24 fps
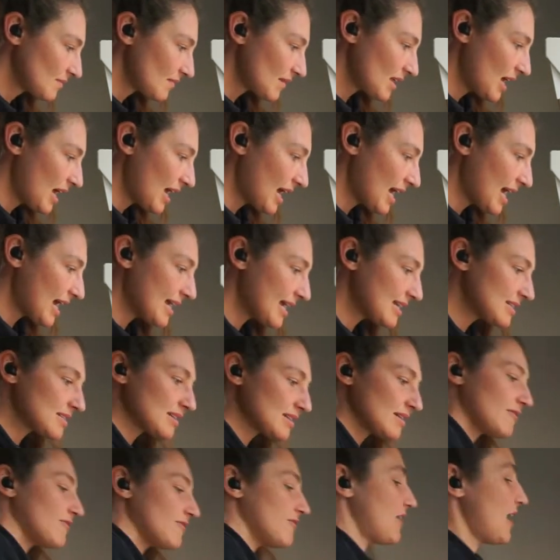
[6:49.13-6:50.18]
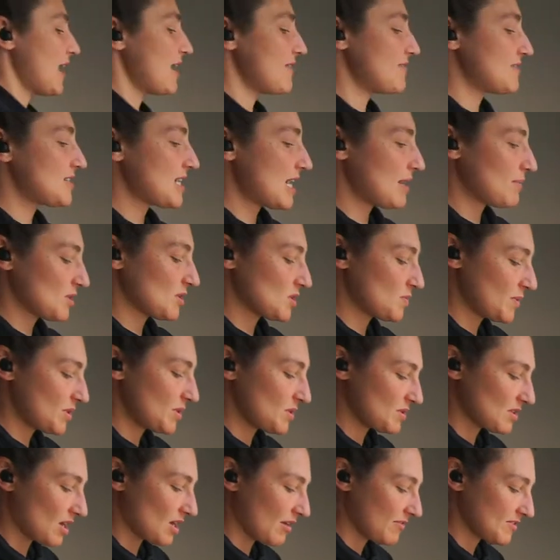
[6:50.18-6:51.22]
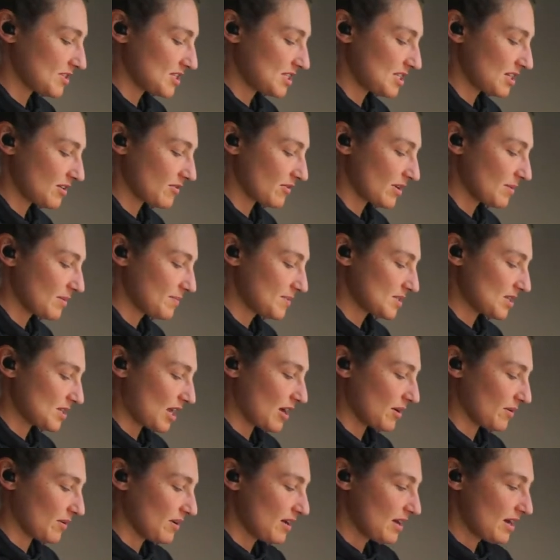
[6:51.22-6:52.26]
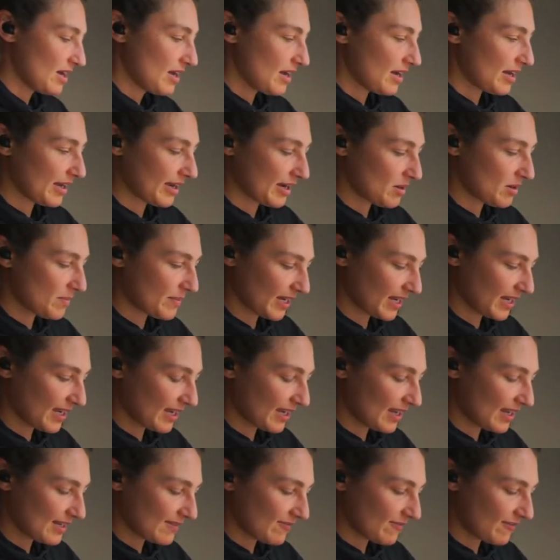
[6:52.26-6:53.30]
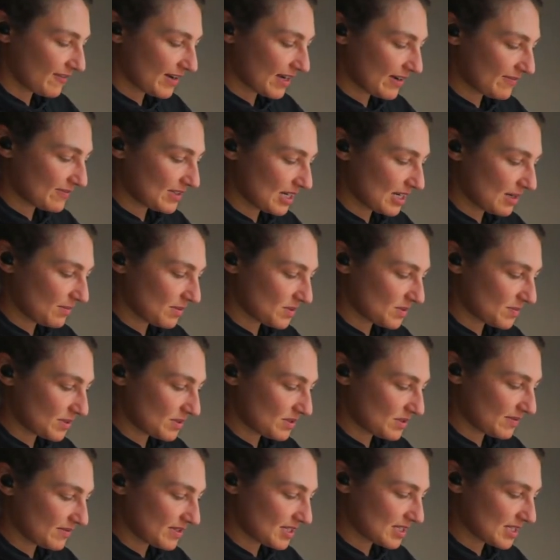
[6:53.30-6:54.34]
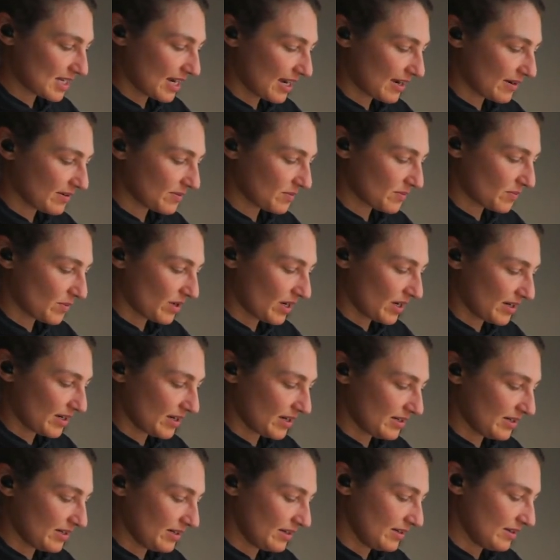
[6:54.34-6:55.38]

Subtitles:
and 5 tablespoons of syrup, so I hope I can get 5 tablespoons of this out. 1,